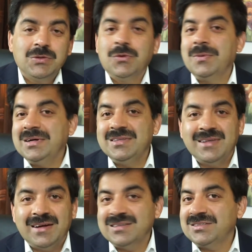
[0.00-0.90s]
nobody
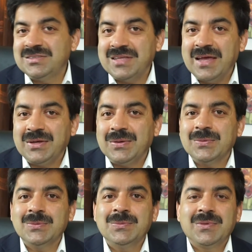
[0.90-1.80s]
said us thank
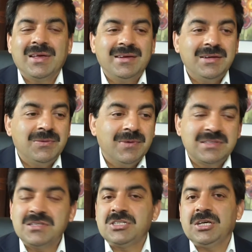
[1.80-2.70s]
you. It was
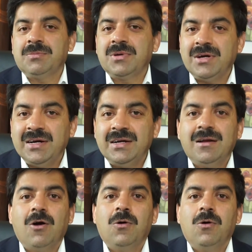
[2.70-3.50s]
such an upgrade.